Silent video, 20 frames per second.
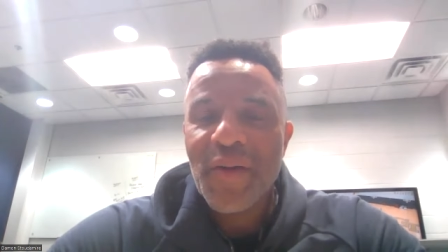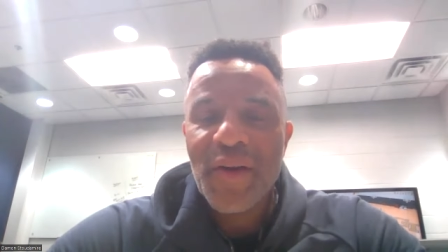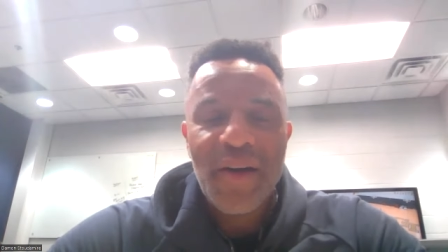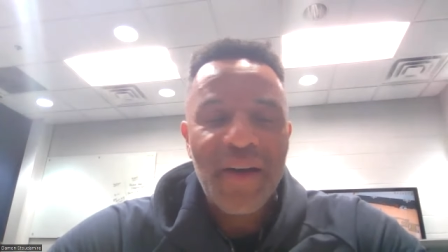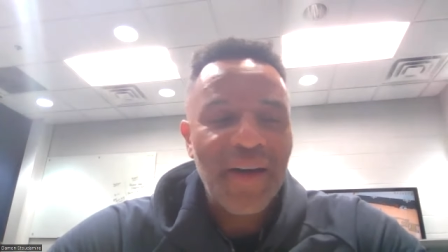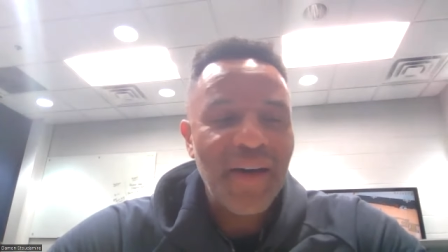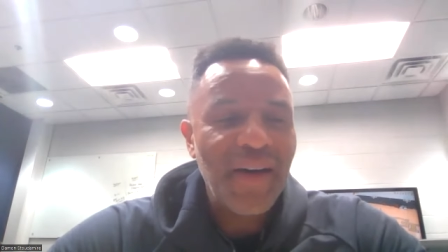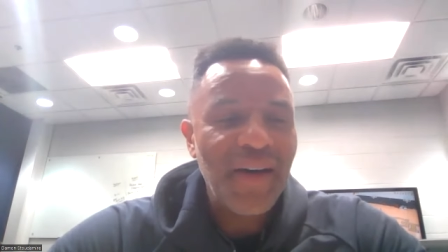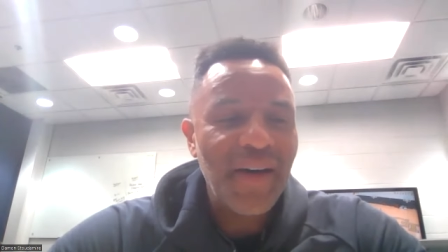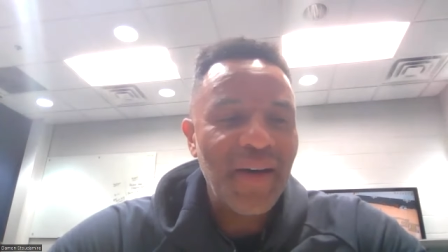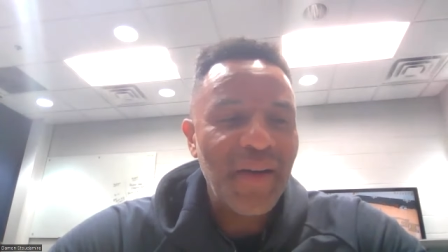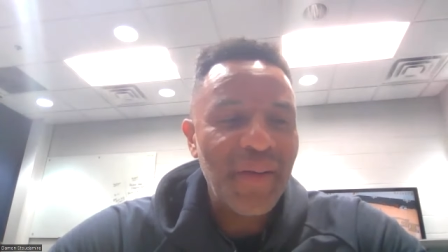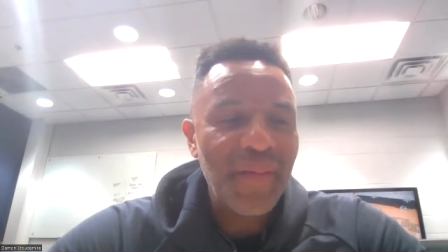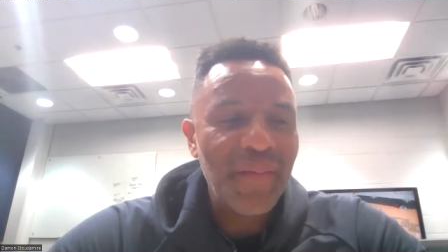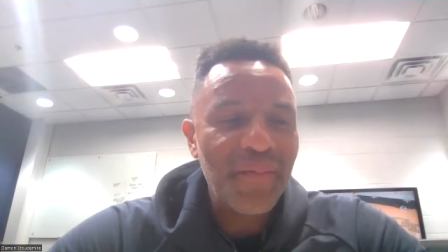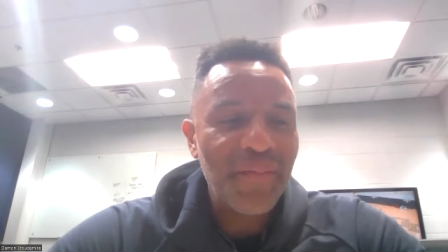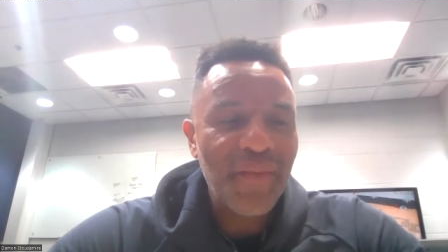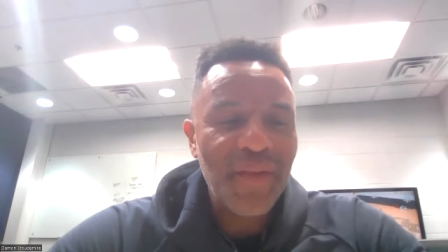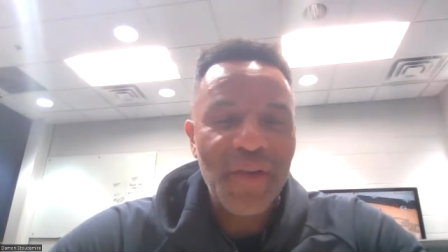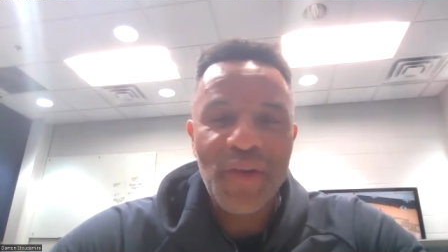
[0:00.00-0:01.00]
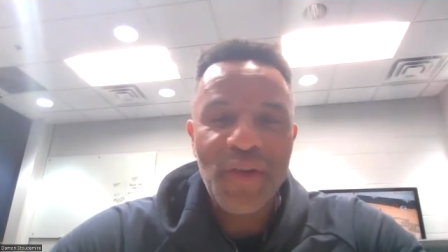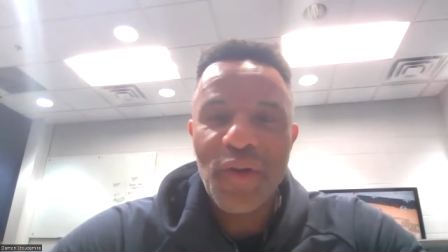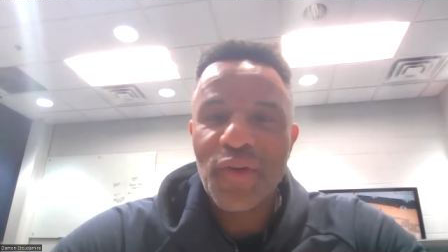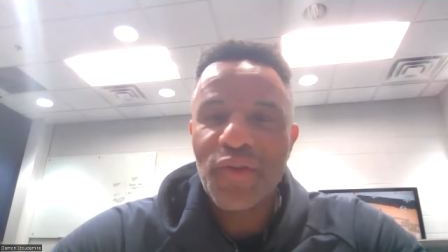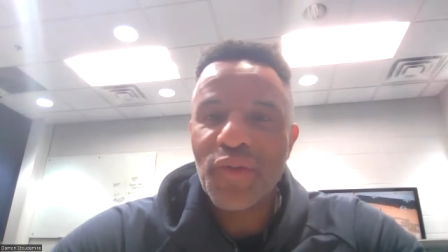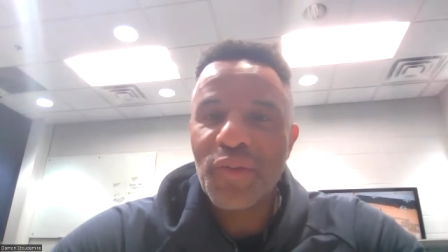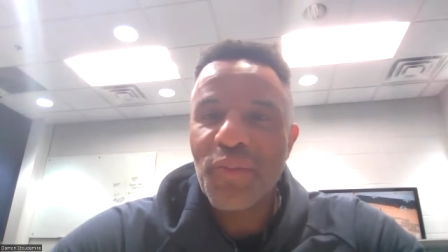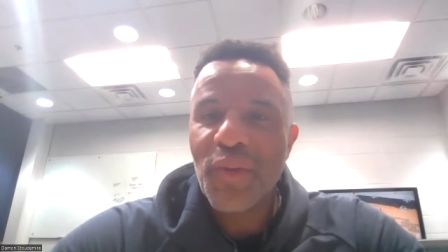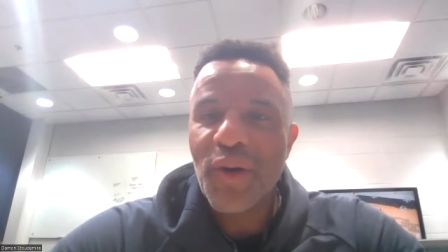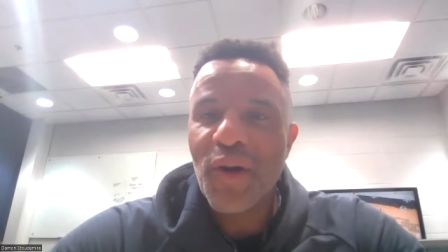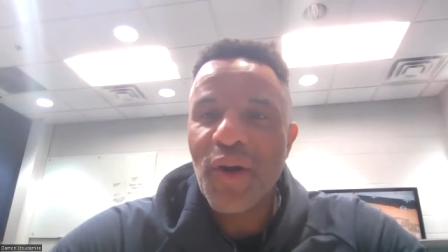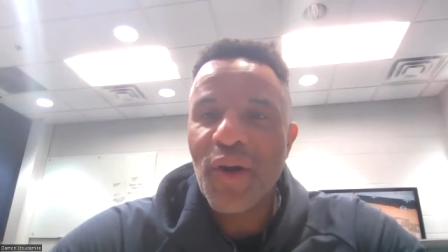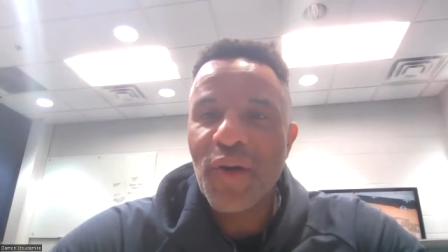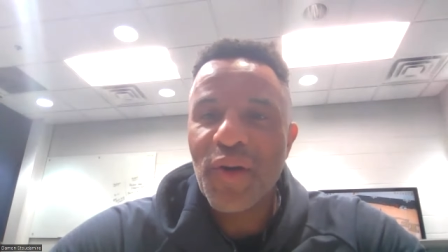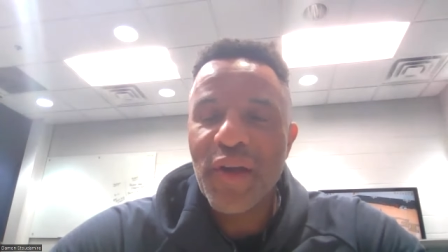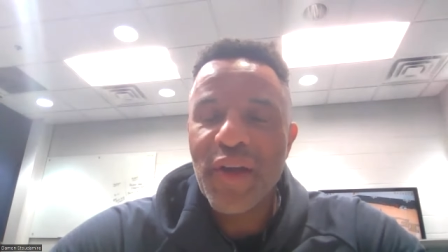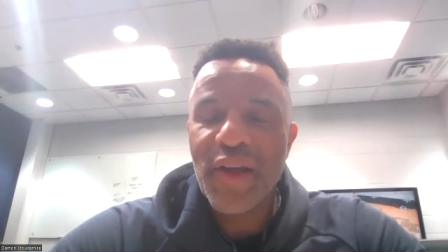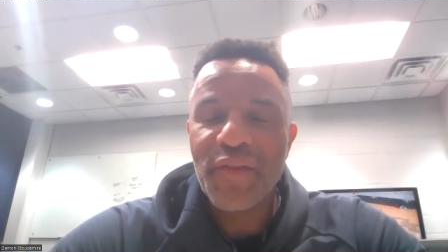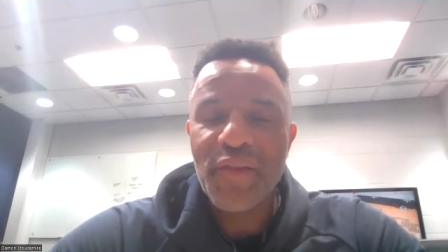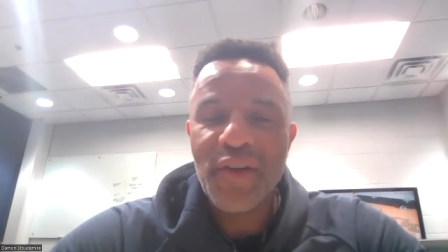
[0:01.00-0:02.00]
uh, you know,
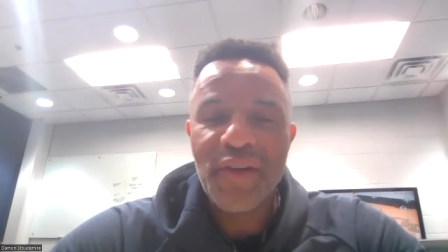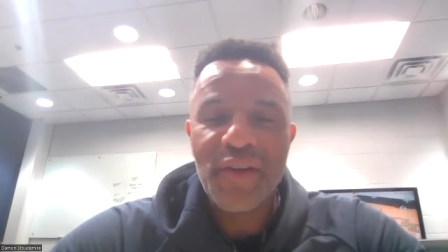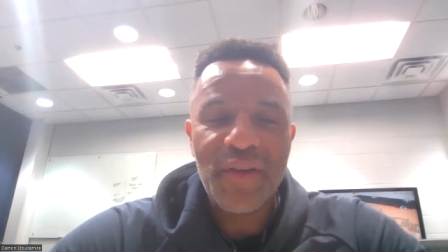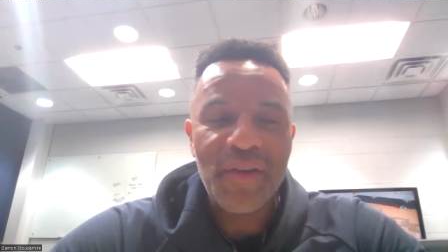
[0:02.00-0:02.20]
tomorrow evening.